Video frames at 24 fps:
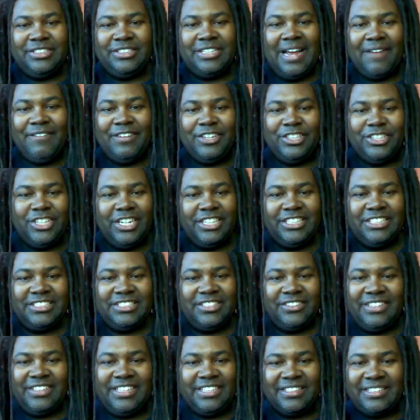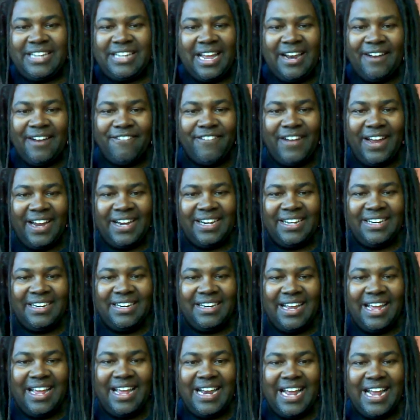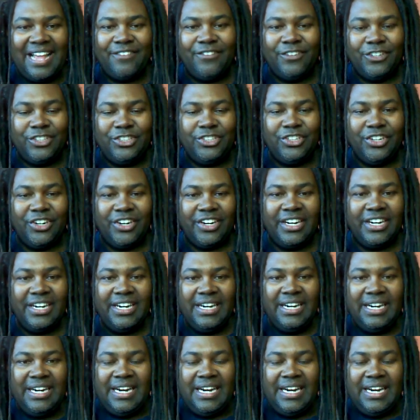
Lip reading: having judges in this kind of fight, and that's for sure.